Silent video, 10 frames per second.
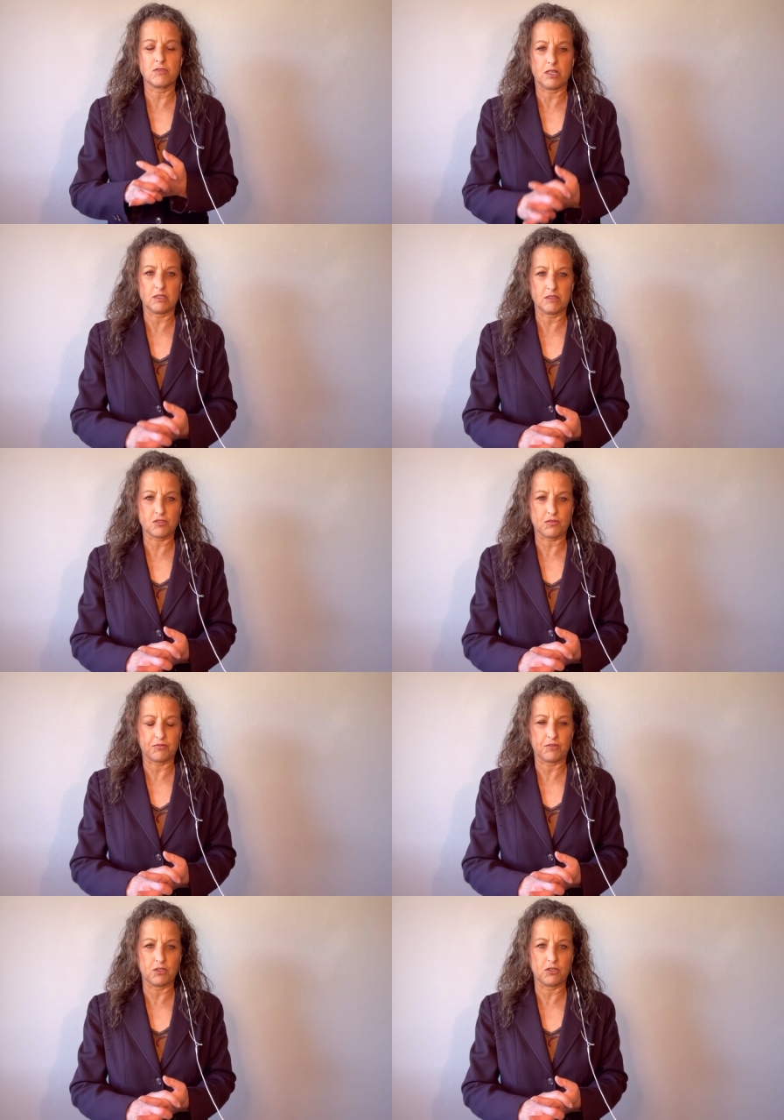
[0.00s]
Douglas
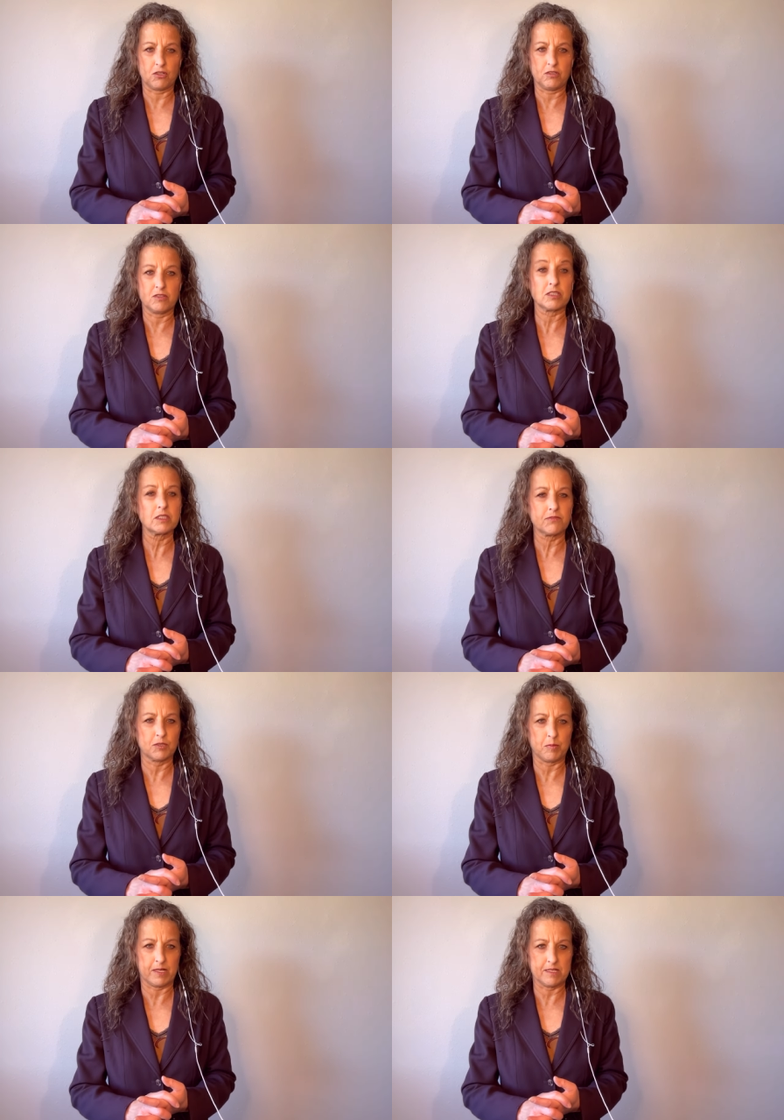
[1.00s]
fir
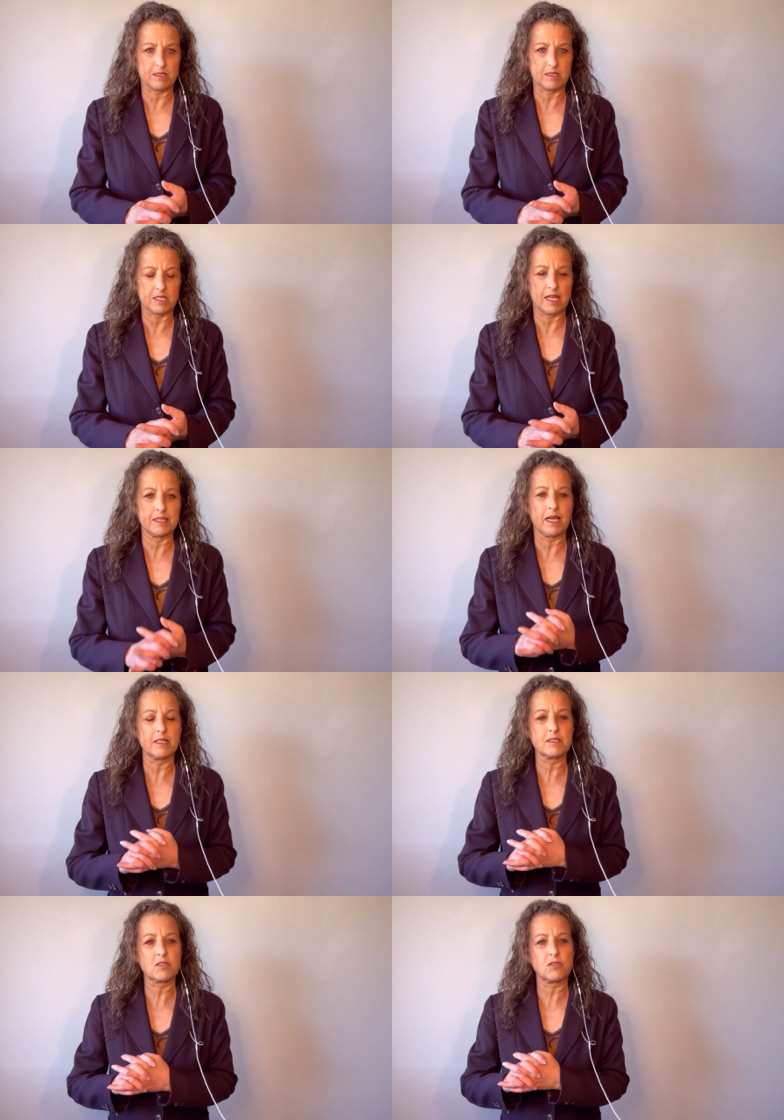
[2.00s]
delivered prices, and that
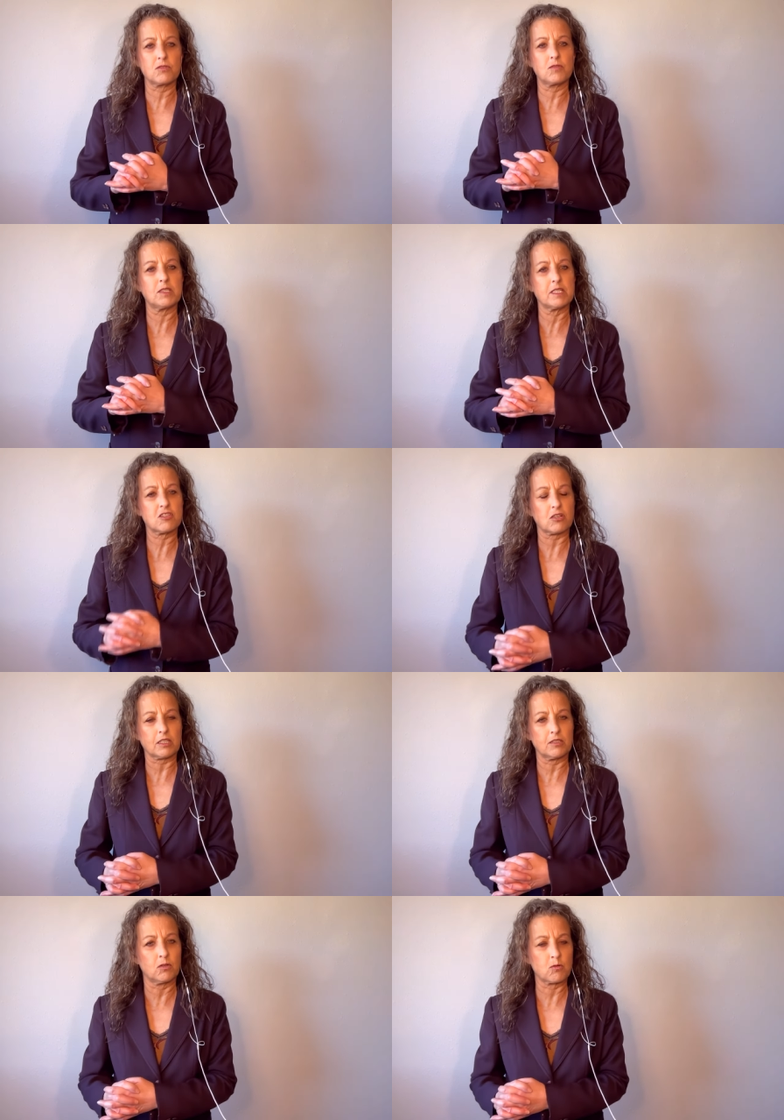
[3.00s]
is to the
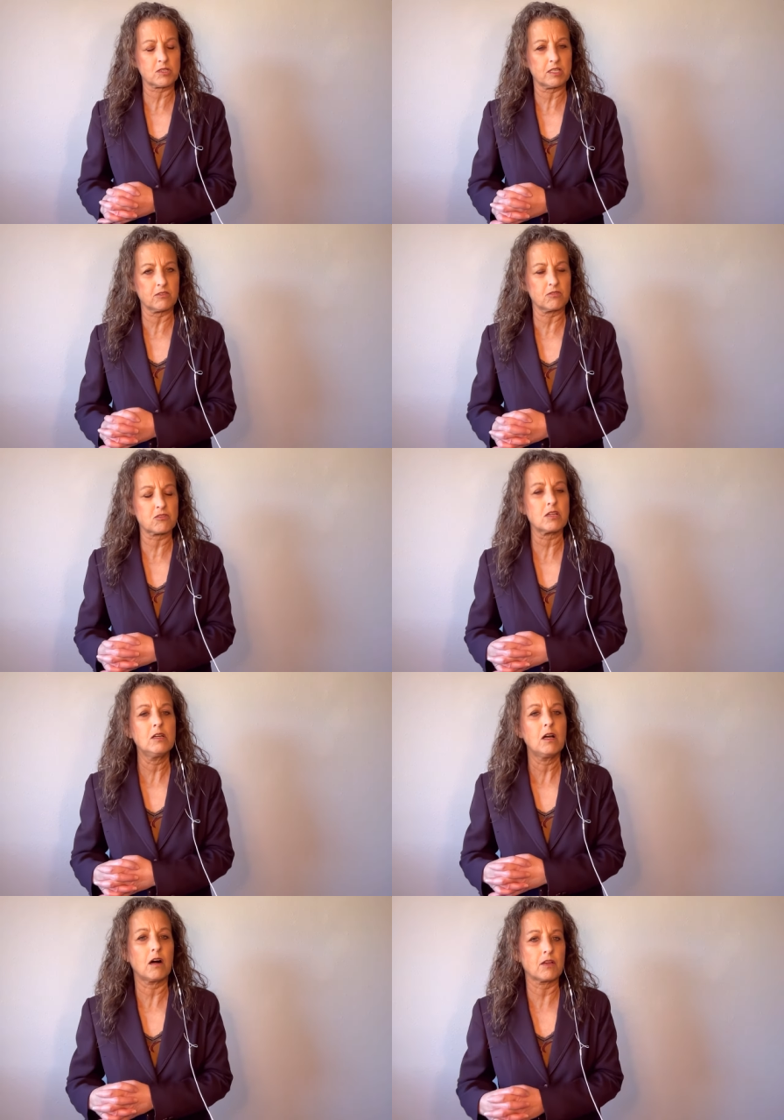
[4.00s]
stocking wholesalers
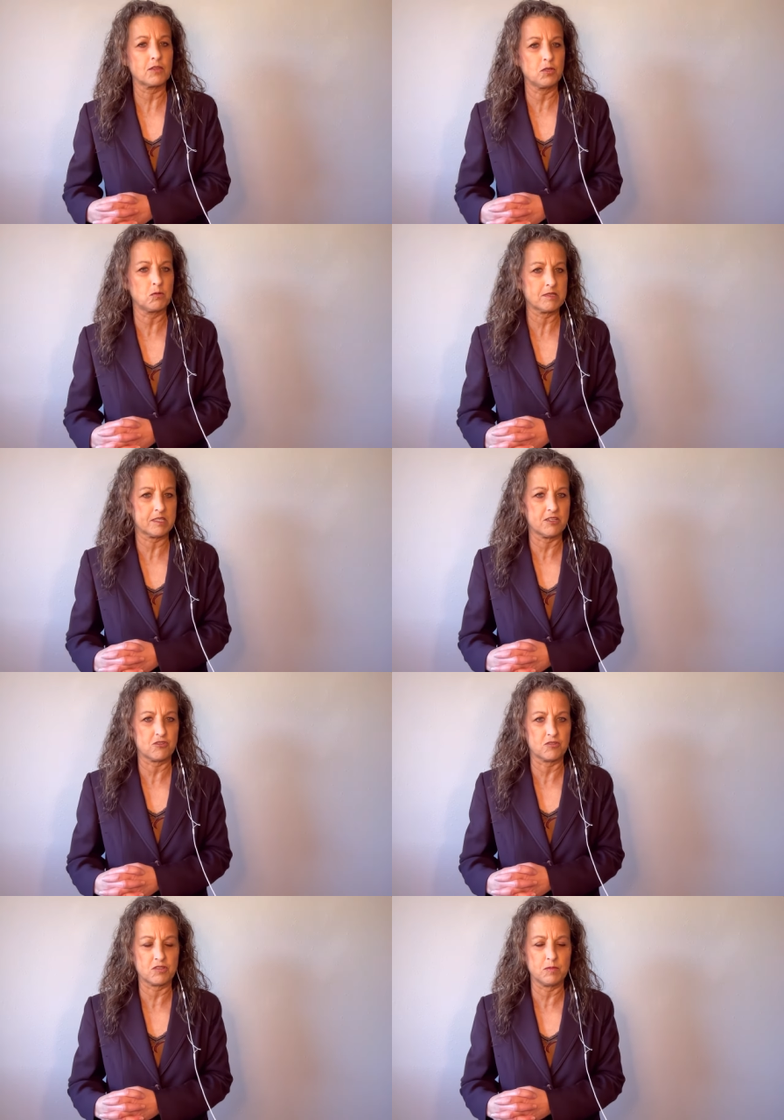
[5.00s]
on the U.S.
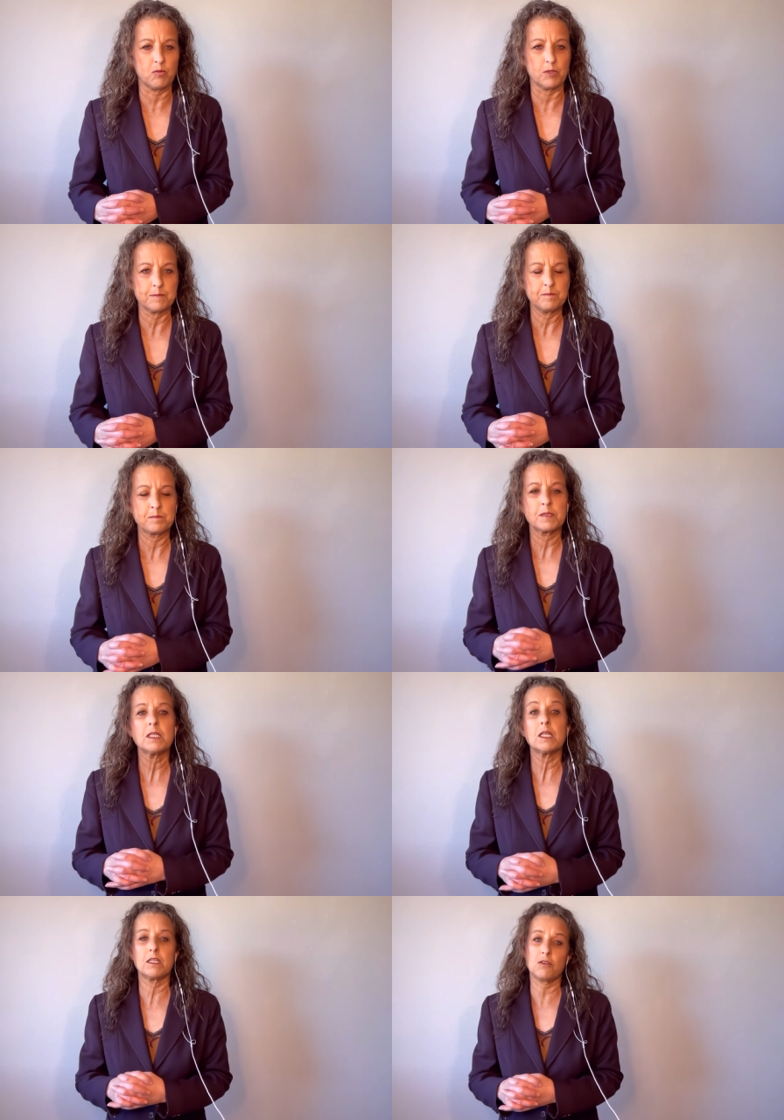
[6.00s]
Eastern Seaboard
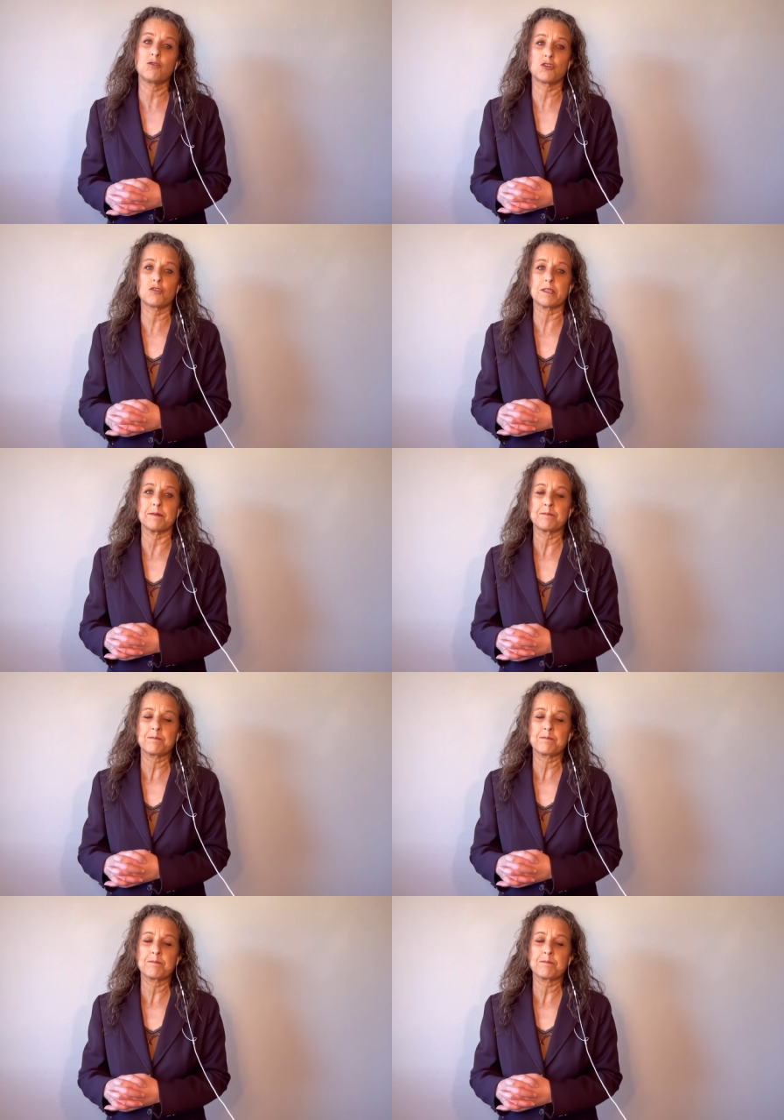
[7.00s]
in New Jersey.